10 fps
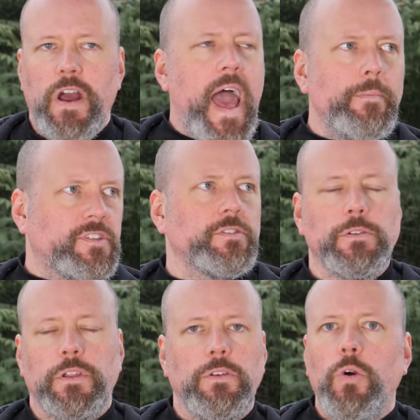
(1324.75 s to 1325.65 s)

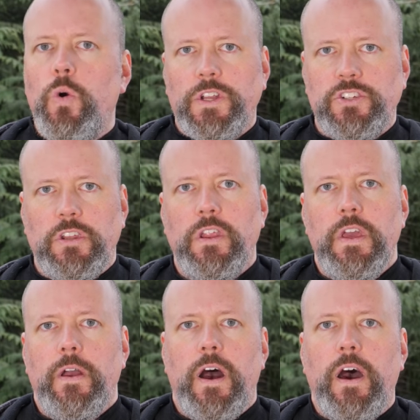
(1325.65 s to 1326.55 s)
Absolutely, no question.
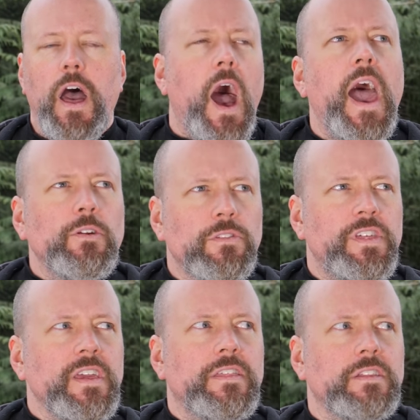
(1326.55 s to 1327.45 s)
Uh, I don't
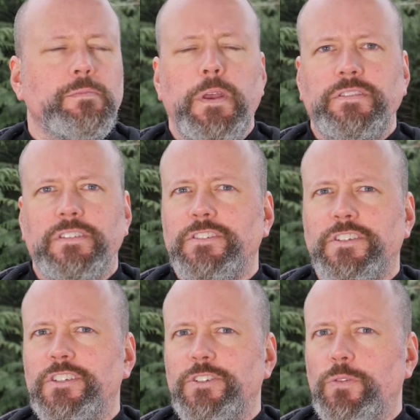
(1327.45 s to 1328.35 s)
think that SpaceX is
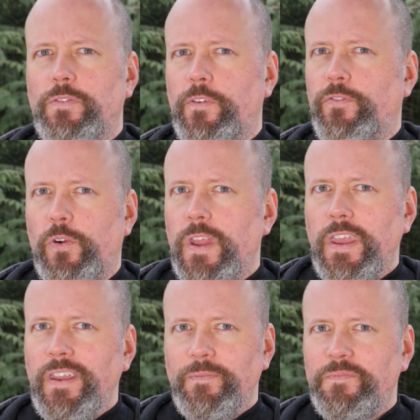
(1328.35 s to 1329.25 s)
going to do it for
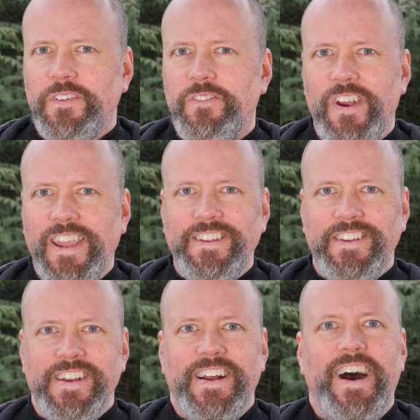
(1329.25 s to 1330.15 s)
free, right?
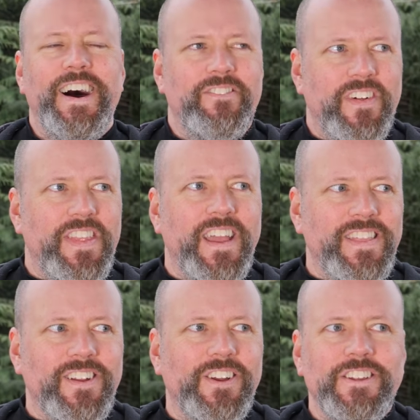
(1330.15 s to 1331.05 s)
Um, I
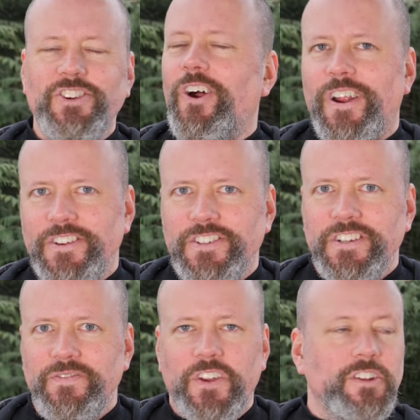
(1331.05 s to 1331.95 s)
think they're going to charge.
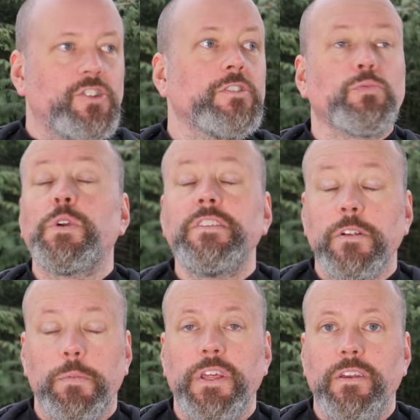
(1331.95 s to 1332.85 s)
They're going to charge
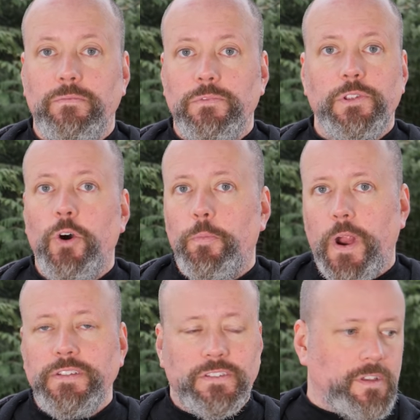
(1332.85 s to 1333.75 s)
reasonably low
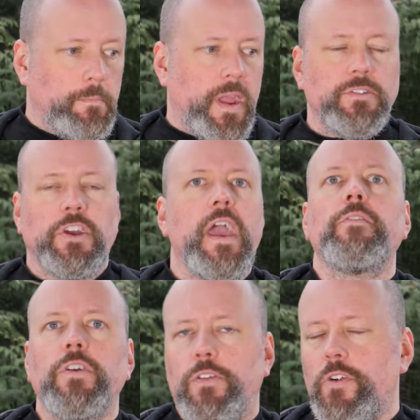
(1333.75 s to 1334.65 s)
prices compared to
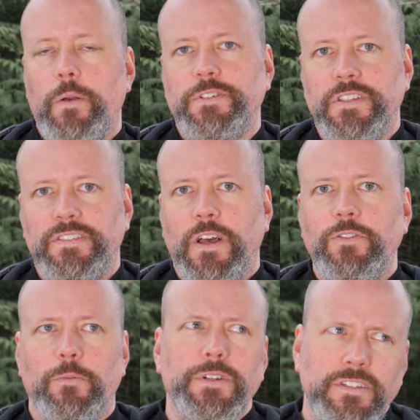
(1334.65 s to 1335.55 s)
every other option that's
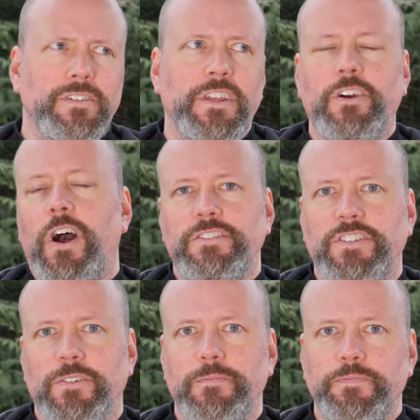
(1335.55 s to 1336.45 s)
out there, but it's still going to cost
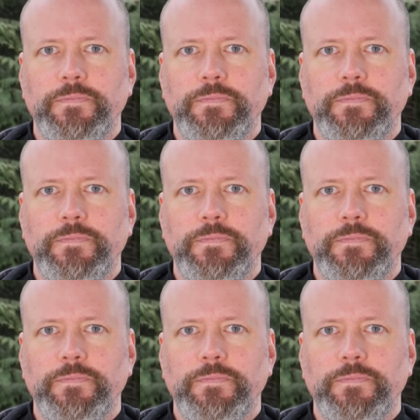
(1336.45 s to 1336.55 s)
you.